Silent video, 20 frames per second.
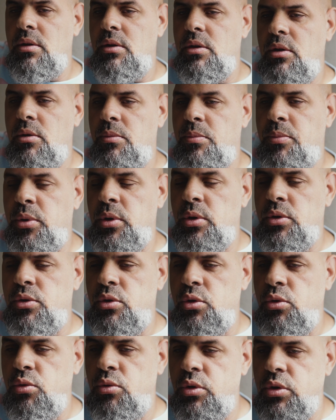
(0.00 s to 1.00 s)
the
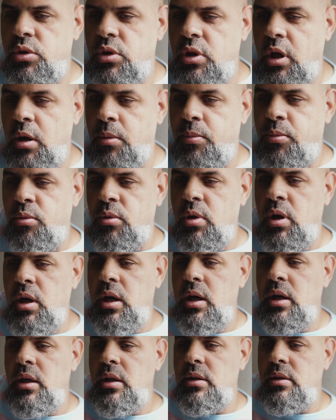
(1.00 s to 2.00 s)
person who is
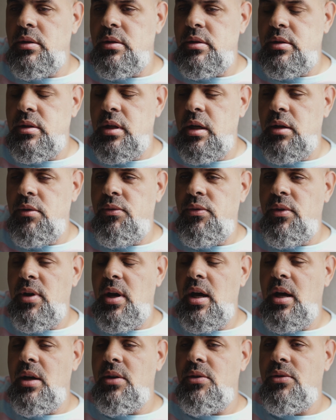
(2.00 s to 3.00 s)
upright and
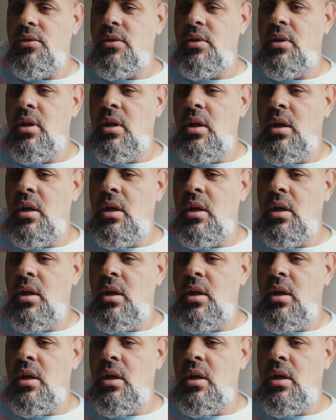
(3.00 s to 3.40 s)
steadfast